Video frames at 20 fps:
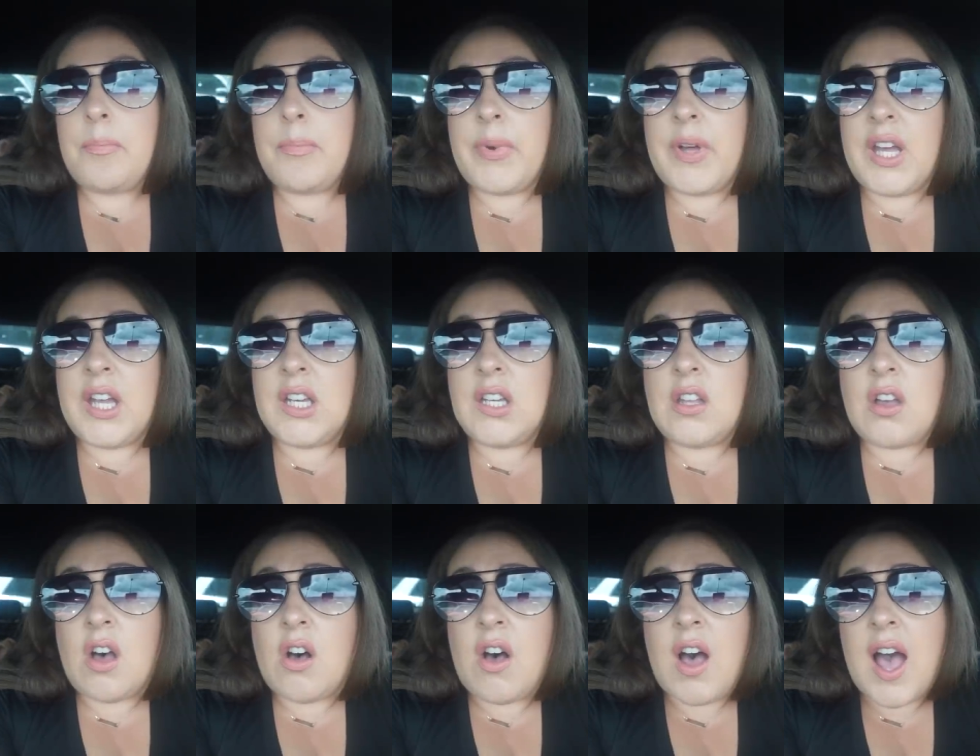But
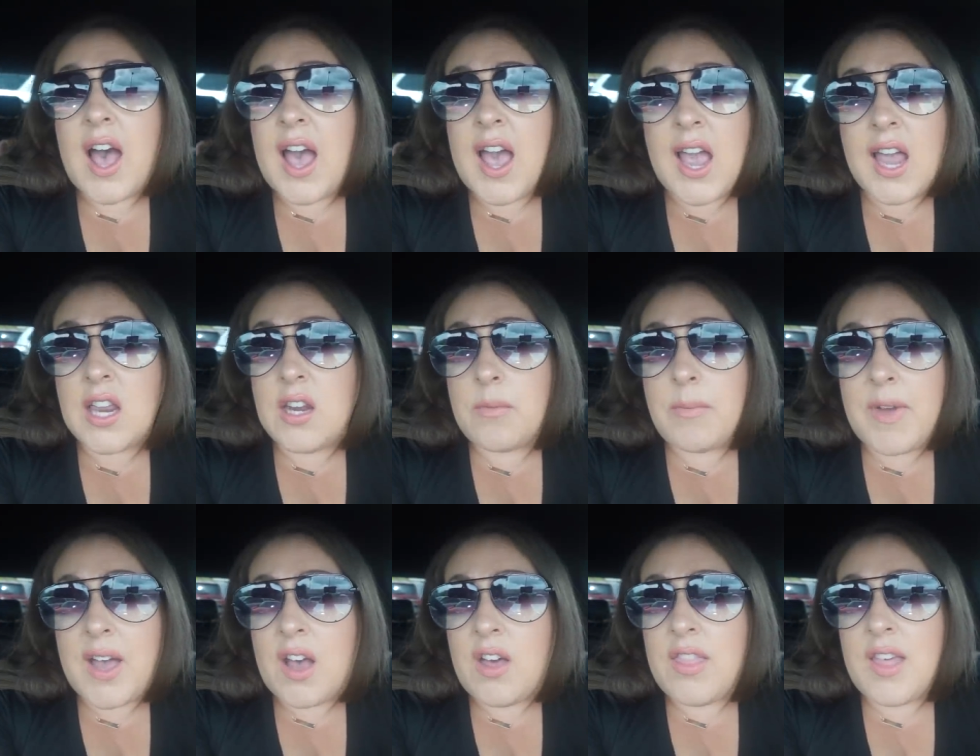y'all, I ain't
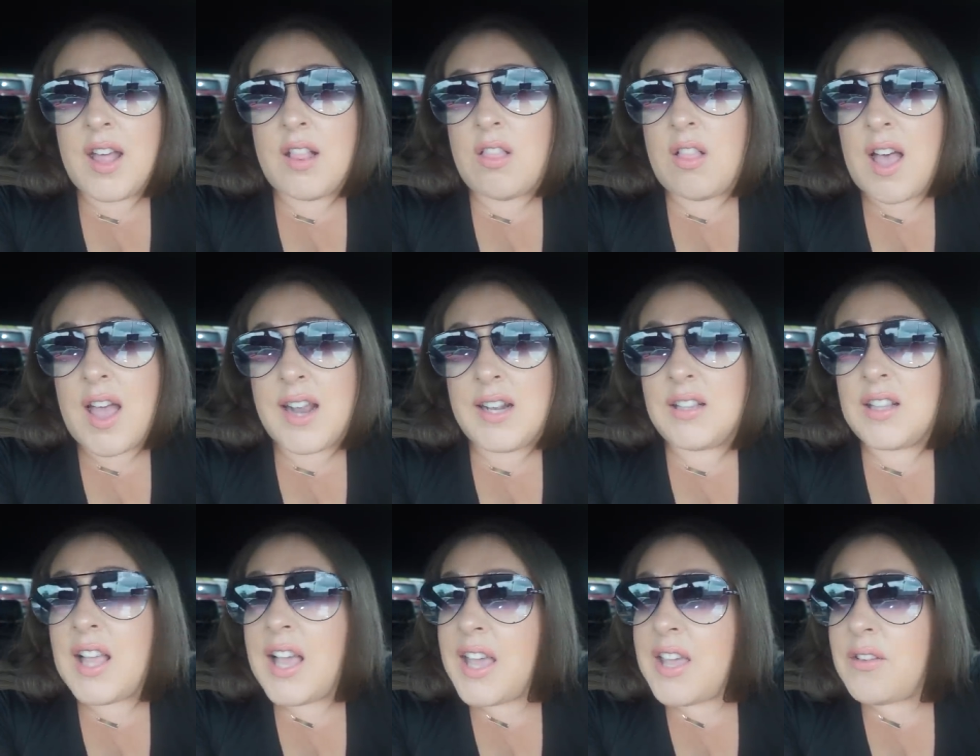about that
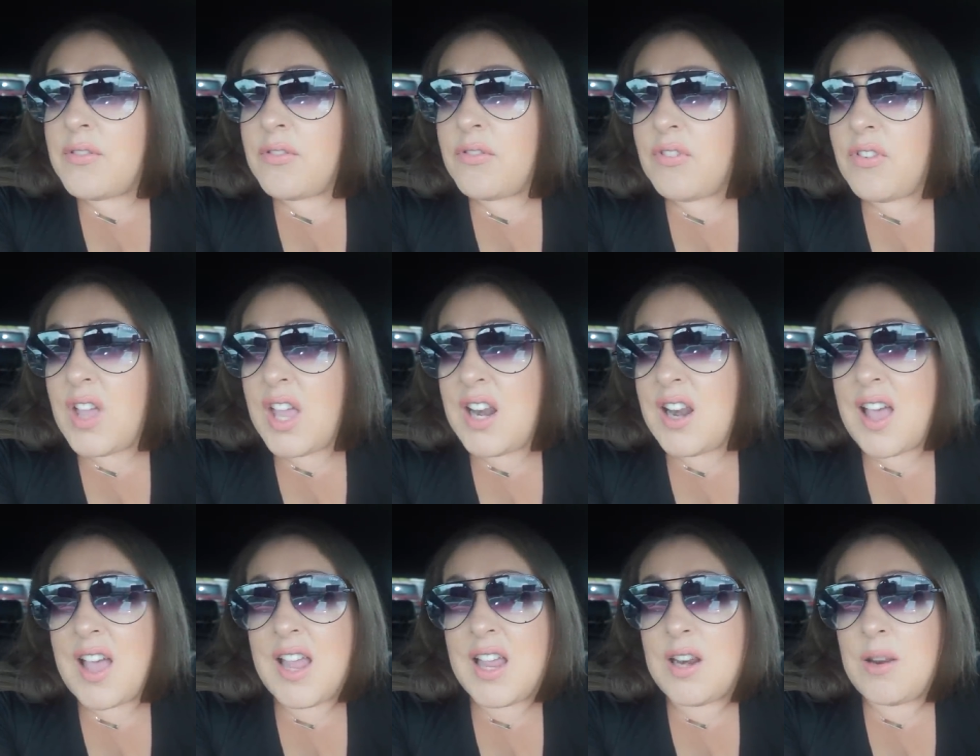line life,
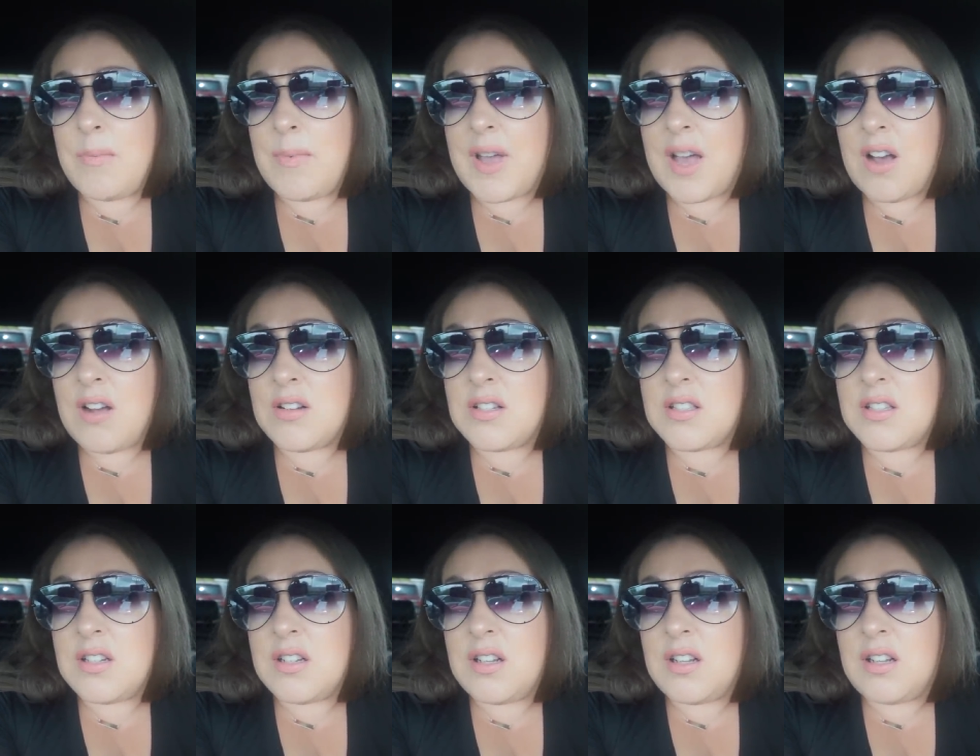and I ain't
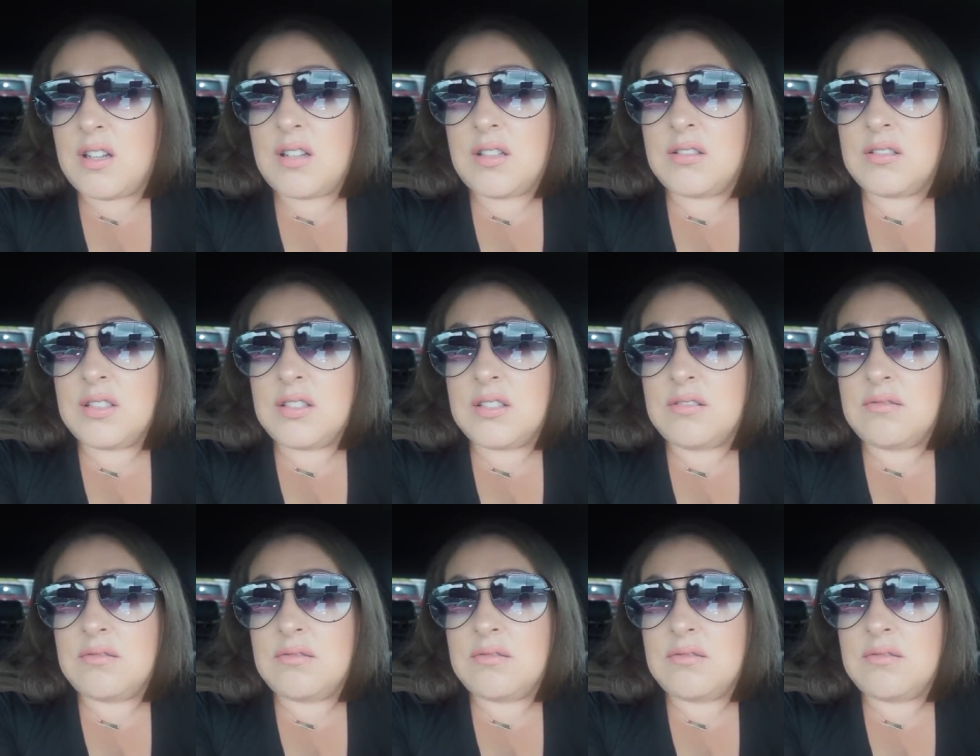about to.